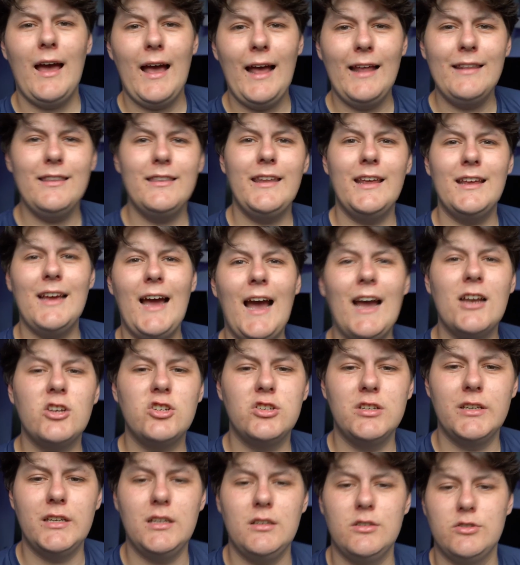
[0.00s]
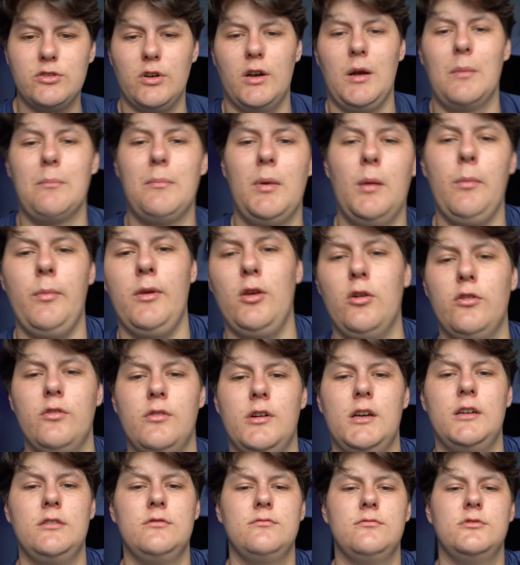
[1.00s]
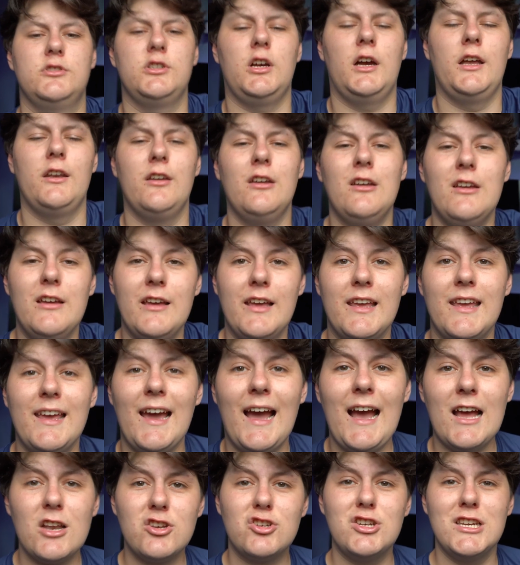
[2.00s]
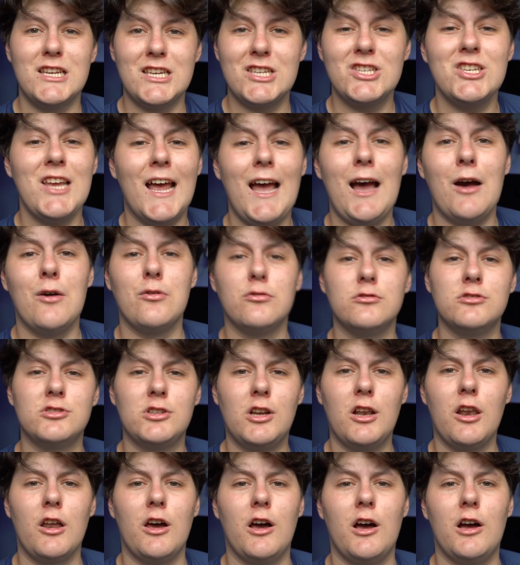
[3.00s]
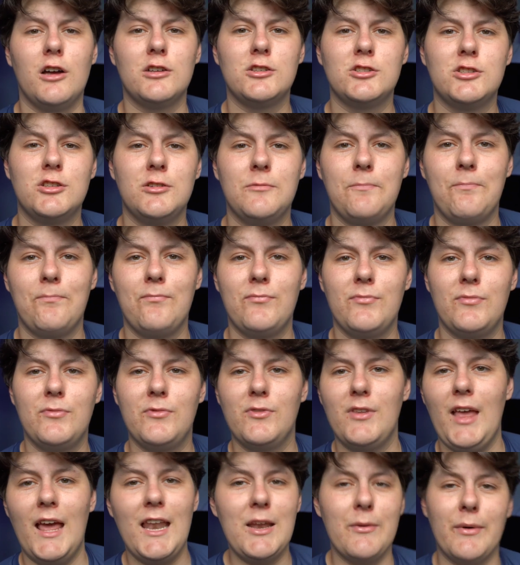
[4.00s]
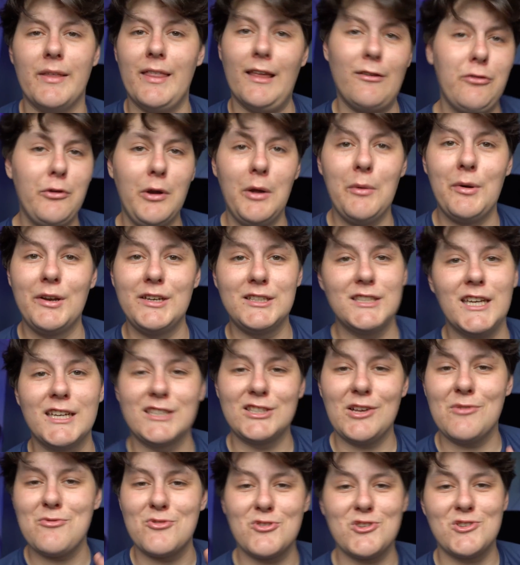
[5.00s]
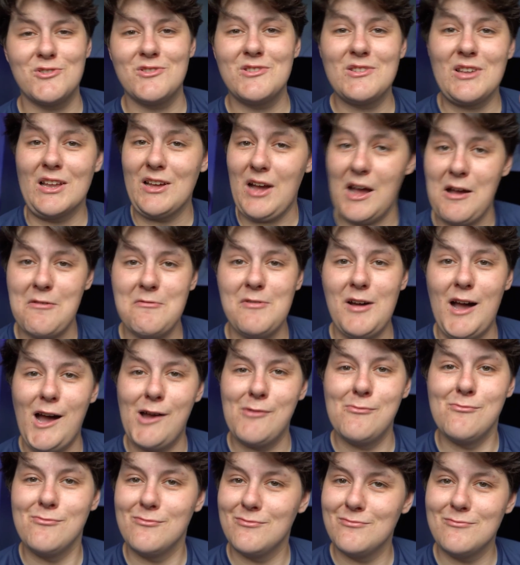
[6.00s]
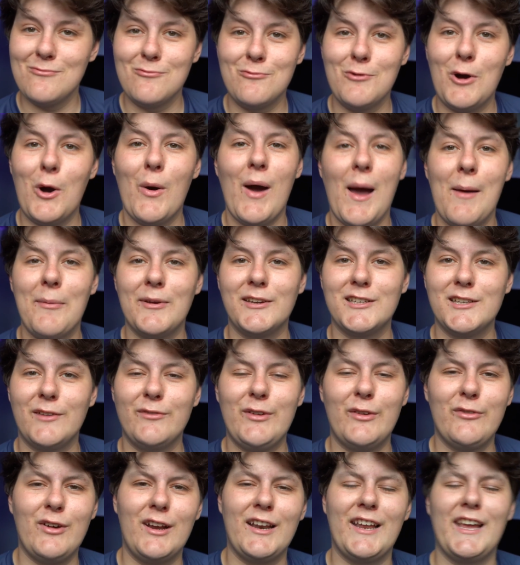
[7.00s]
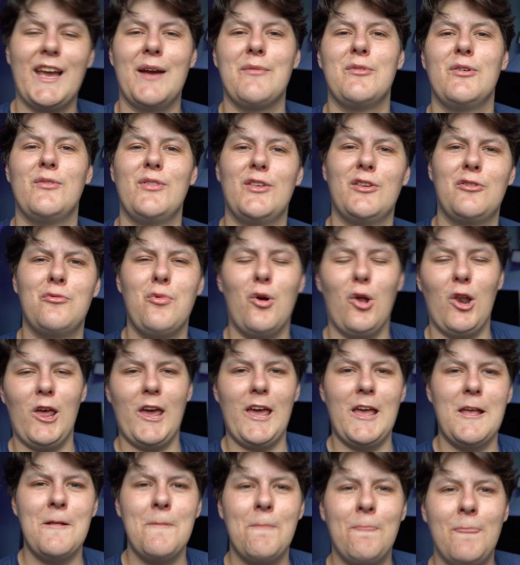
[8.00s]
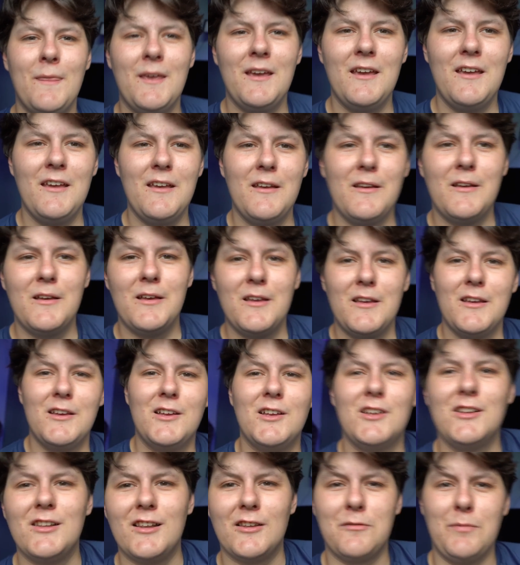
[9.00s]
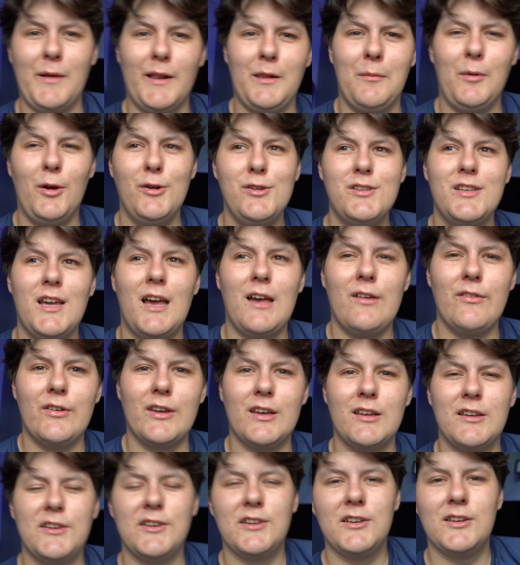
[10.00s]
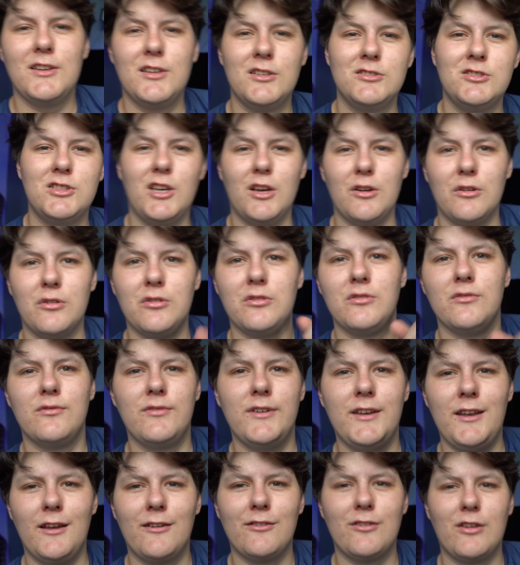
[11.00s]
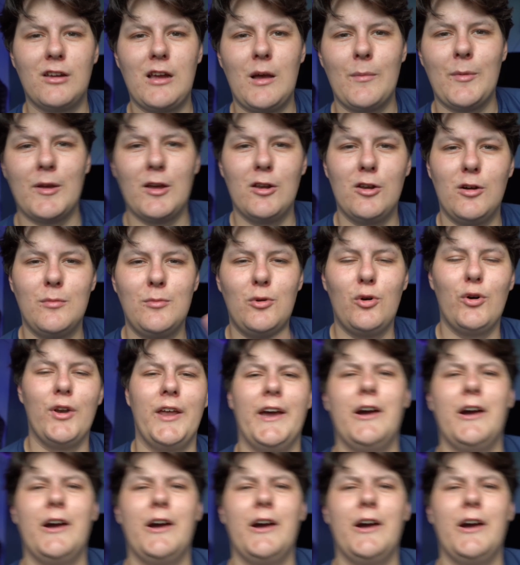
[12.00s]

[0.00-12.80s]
And it actually, sorry, I'm bumping on the side. It actually sounds class. Anyway, that's what I want to say, because I'm well happy, because I've never had a camera of this quality. Let's make the most out of it. So, videos are coming a lot more